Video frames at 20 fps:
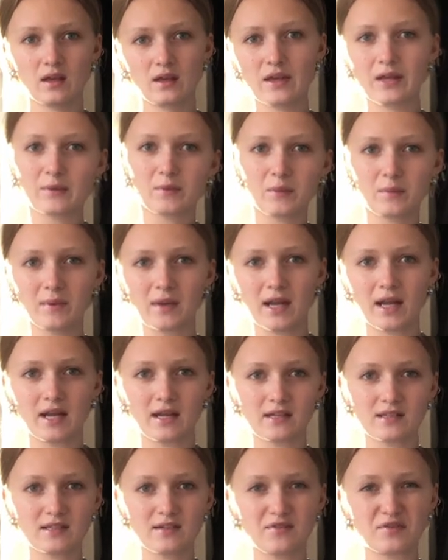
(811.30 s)
it would be
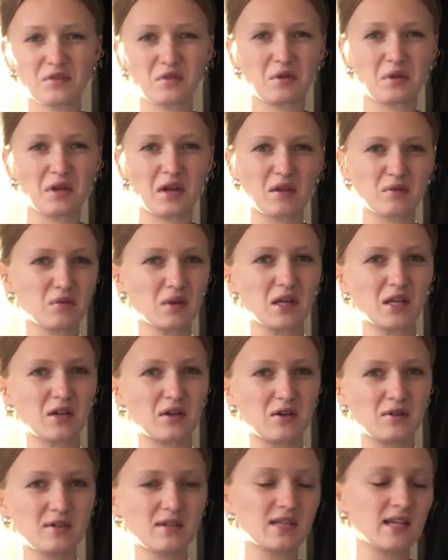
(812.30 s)
nice if it got really
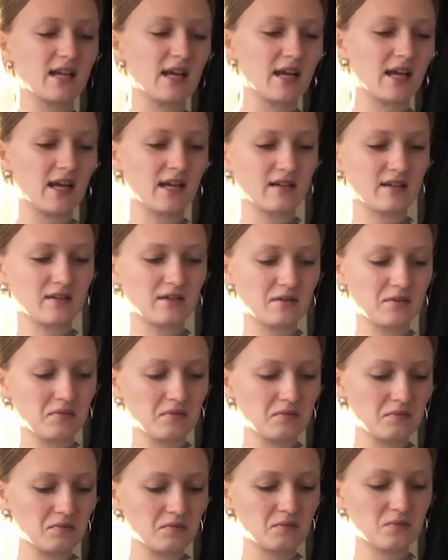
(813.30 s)
cold that I had
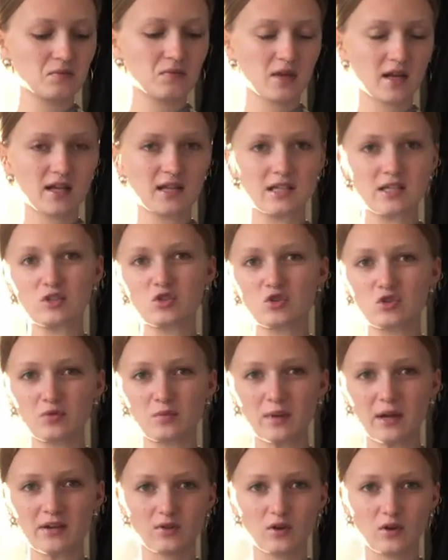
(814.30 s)
at least two
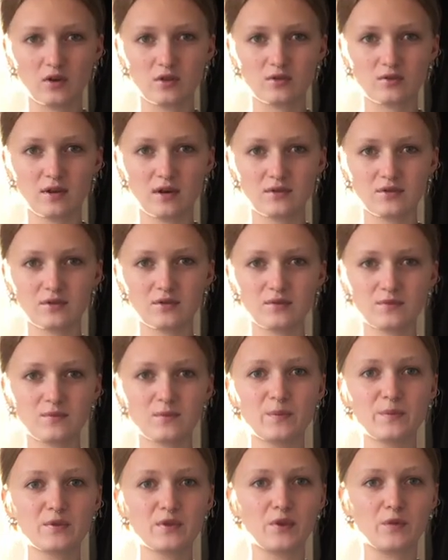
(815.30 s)
pair of long trousers.
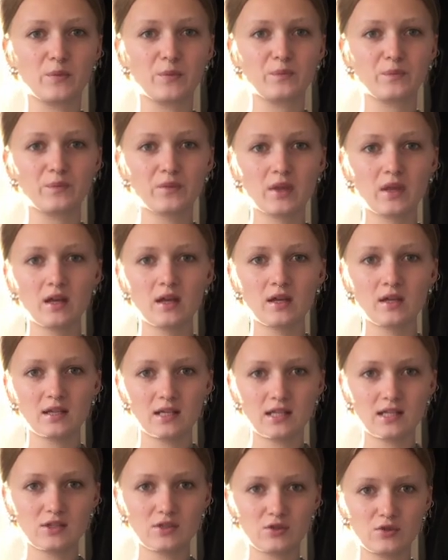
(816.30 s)
So
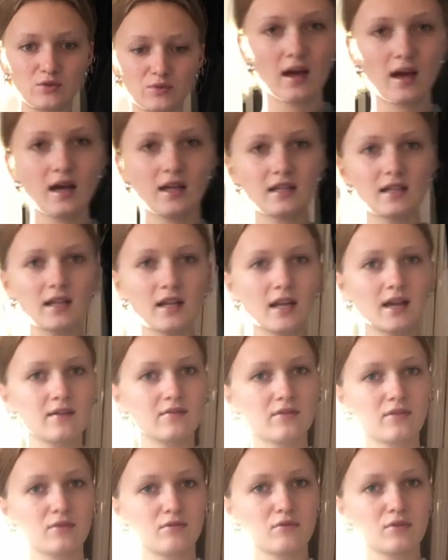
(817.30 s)
these two. And then I have
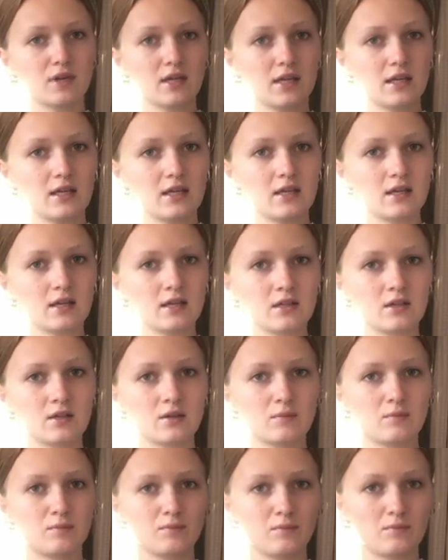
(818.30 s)
three
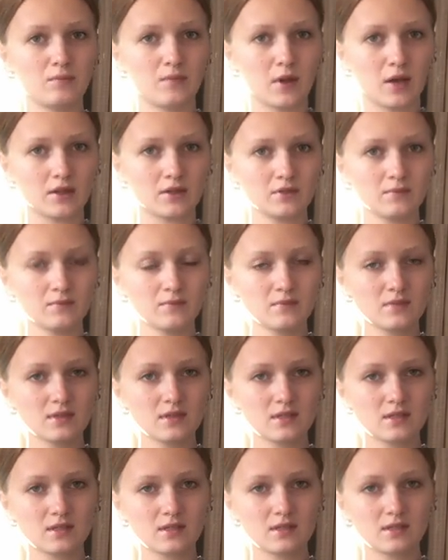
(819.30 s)

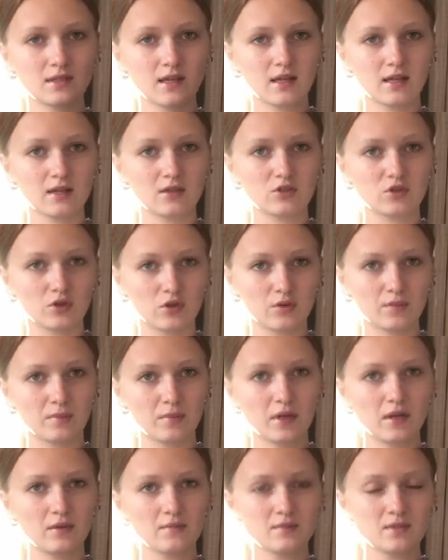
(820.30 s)
bottoms, like short
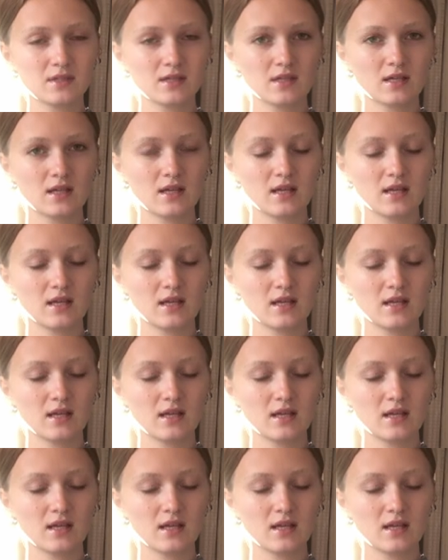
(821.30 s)
bottoms.